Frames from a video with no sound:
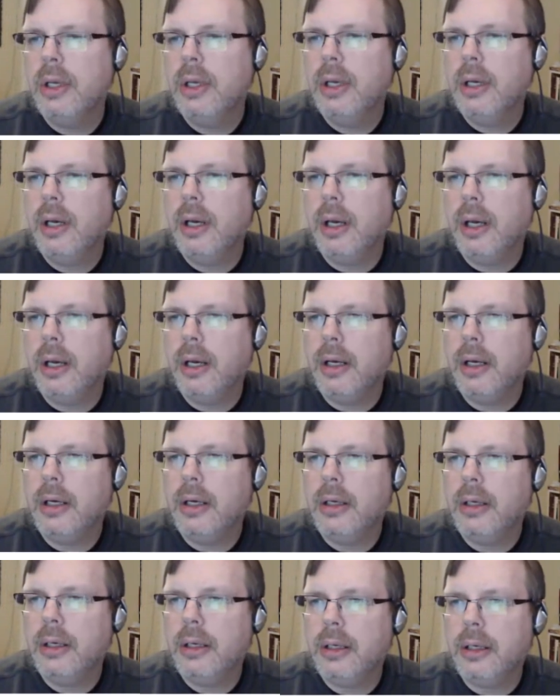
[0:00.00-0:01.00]

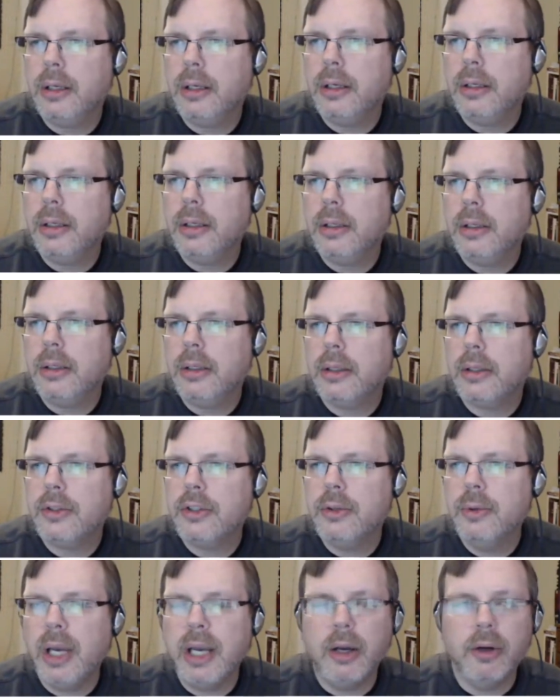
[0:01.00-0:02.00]

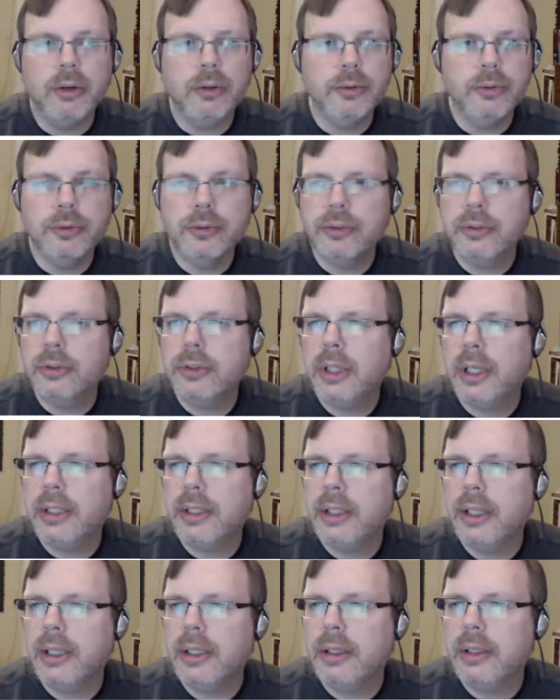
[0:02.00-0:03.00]
2 elves, I
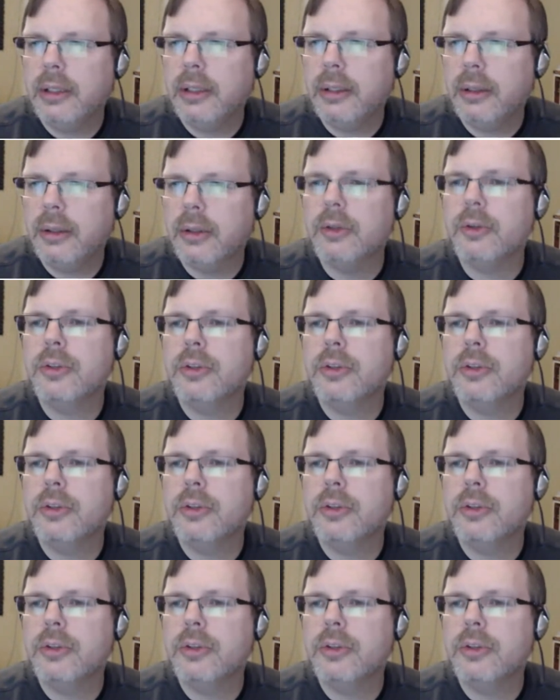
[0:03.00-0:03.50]
think, or no,